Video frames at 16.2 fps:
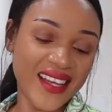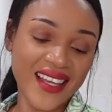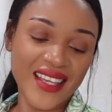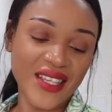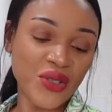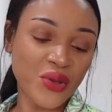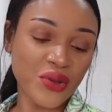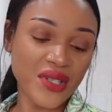
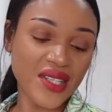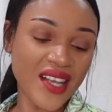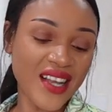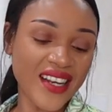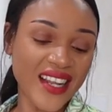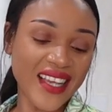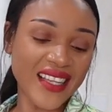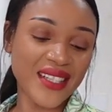into
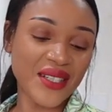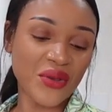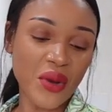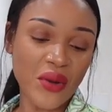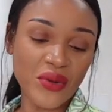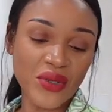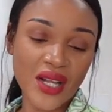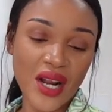Sanex, so
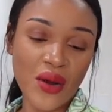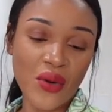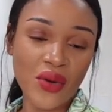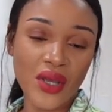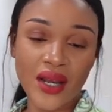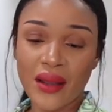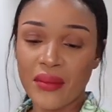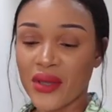I was like,
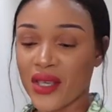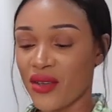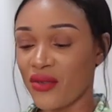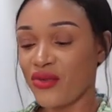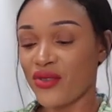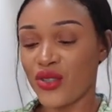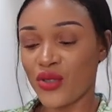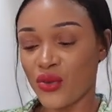okay, let me
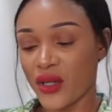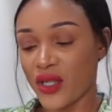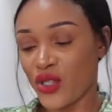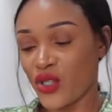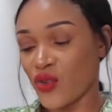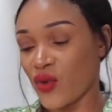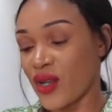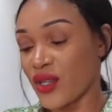give this one a
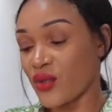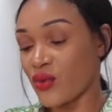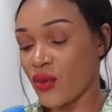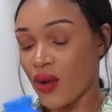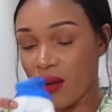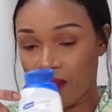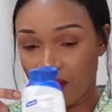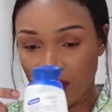try as
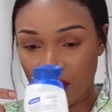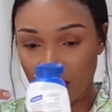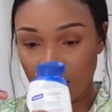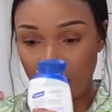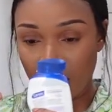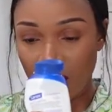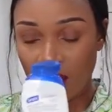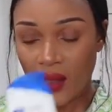well.
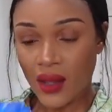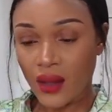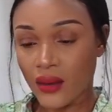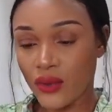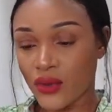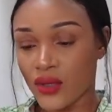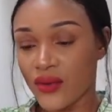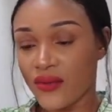It
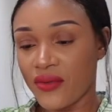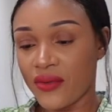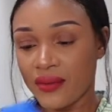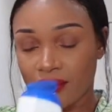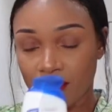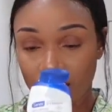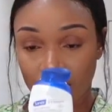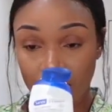was a
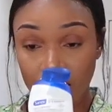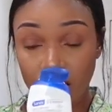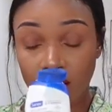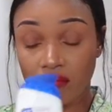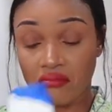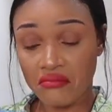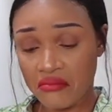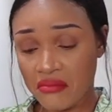
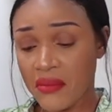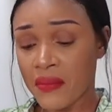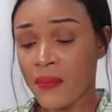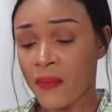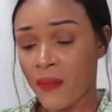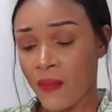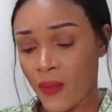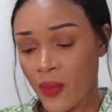it
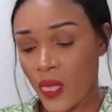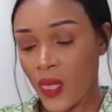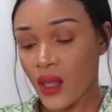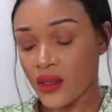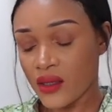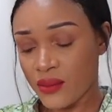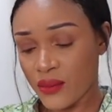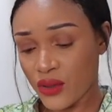
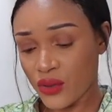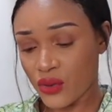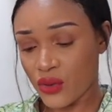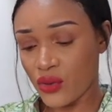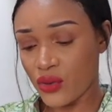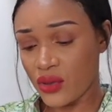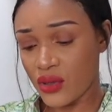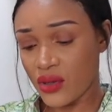smells
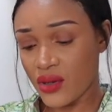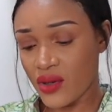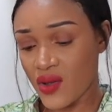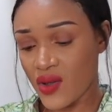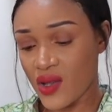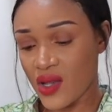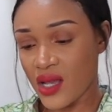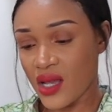good.
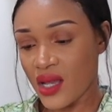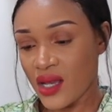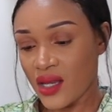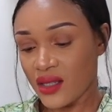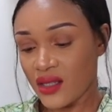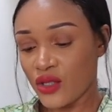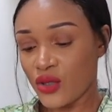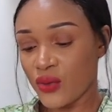
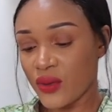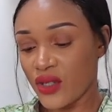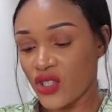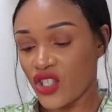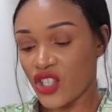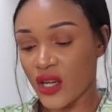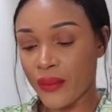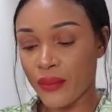This one
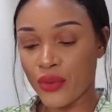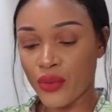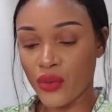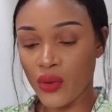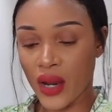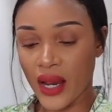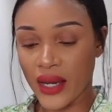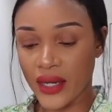is
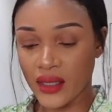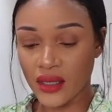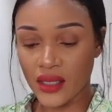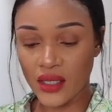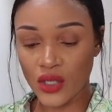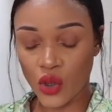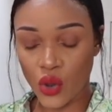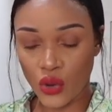shampoo and
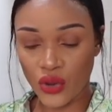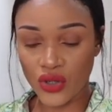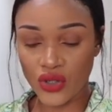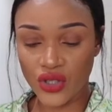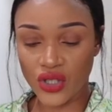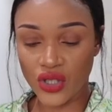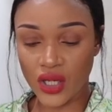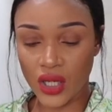
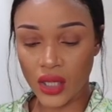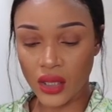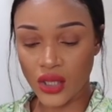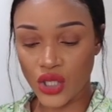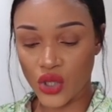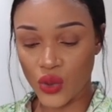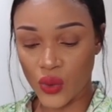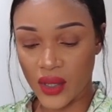conditioner
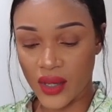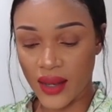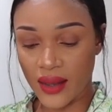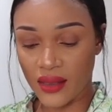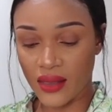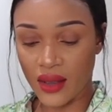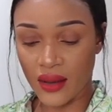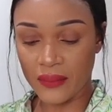
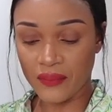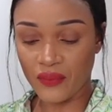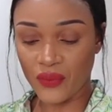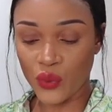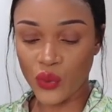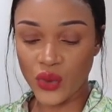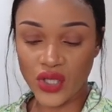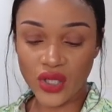together,
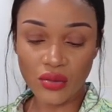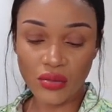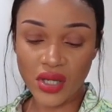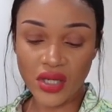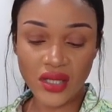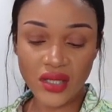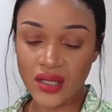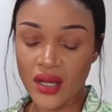which
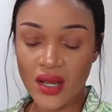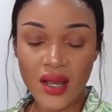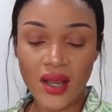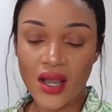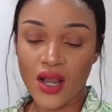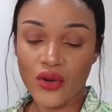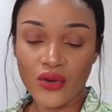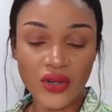means
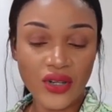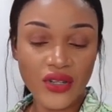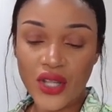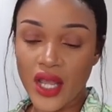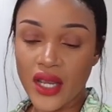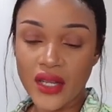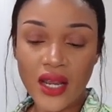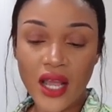on the
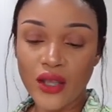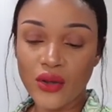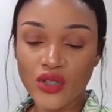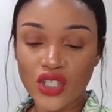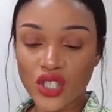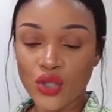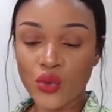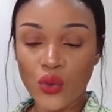day that you're
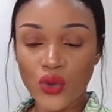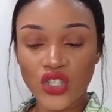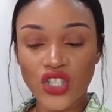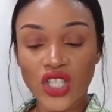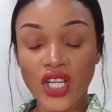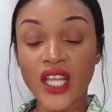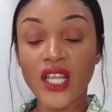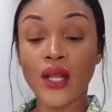just
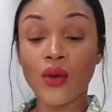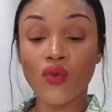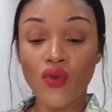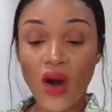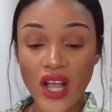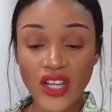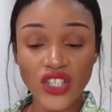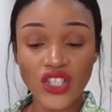washing in a
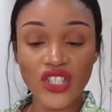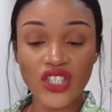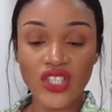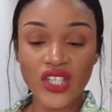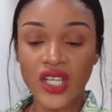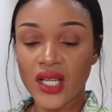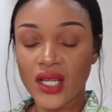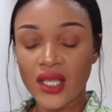
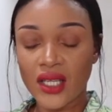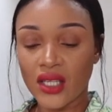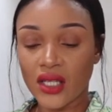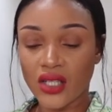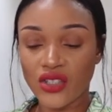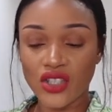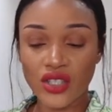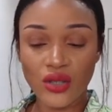rush, you
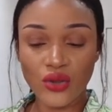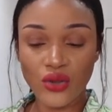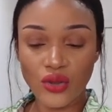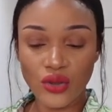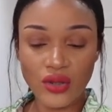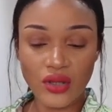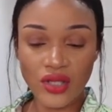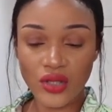can just
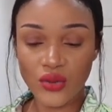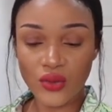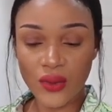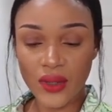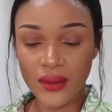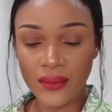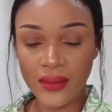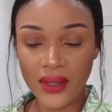use this
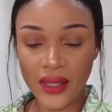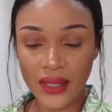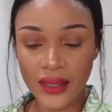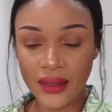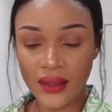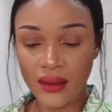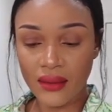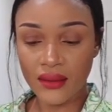one,
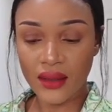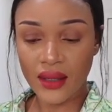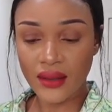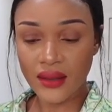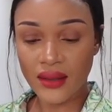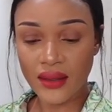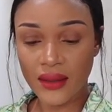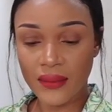and then
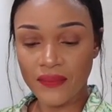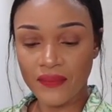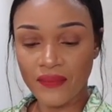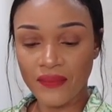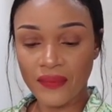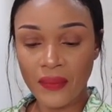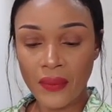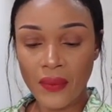that's it.
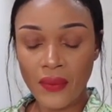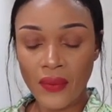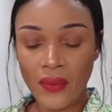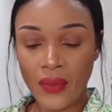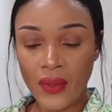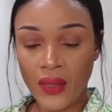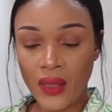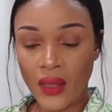
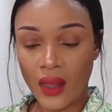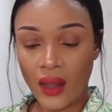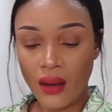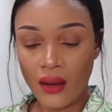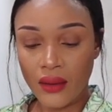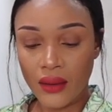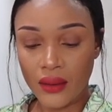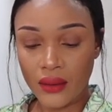
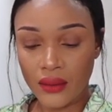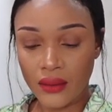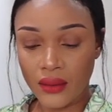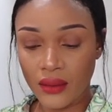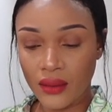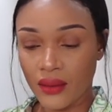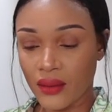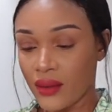It
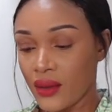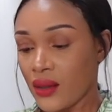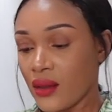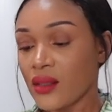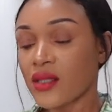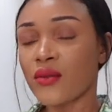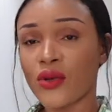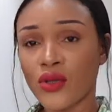
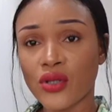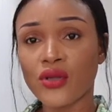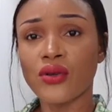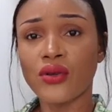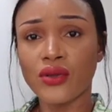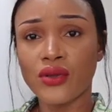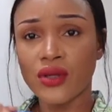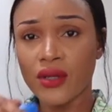smells
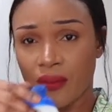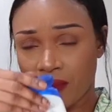good.